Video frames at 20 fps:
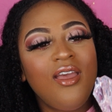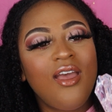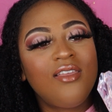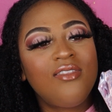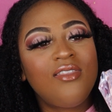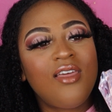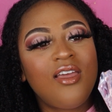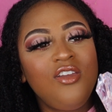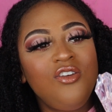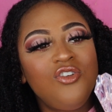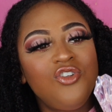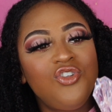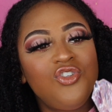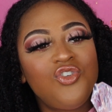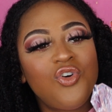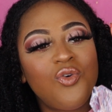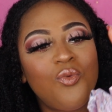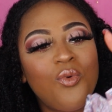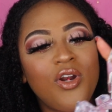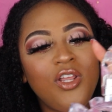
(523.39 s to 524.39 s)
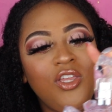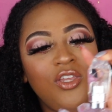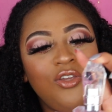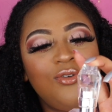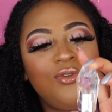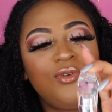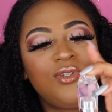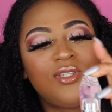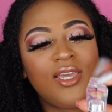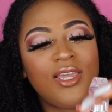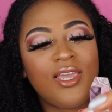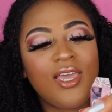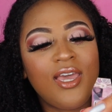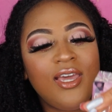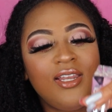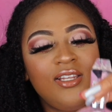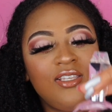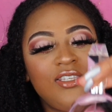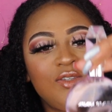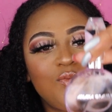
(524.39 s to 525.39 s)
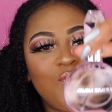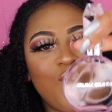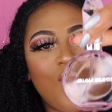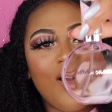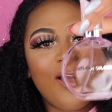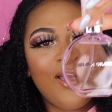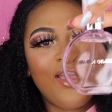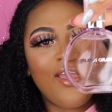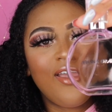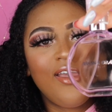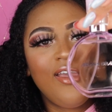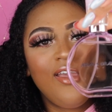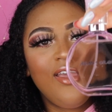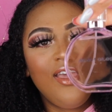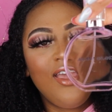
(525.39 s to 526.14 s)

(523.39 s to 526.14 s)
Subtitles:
and that you just don't want to use, like hence why